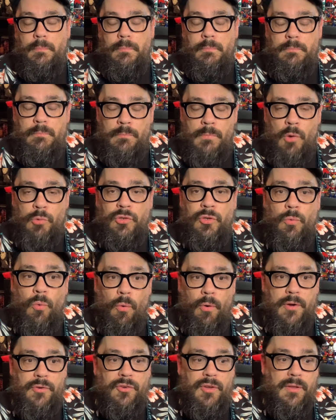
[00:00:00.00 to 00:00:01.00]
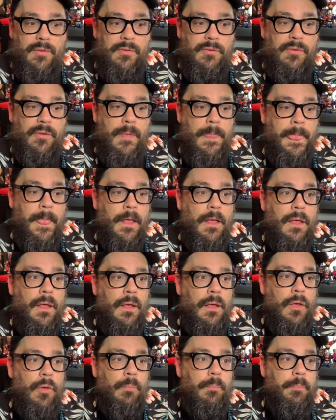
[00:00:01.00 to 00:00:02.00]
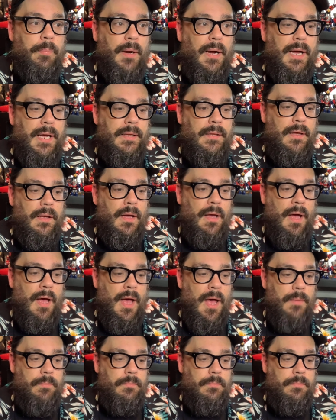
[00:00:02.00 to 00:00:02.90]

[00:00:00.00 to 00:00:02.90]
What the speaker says: MOTU Origins. But I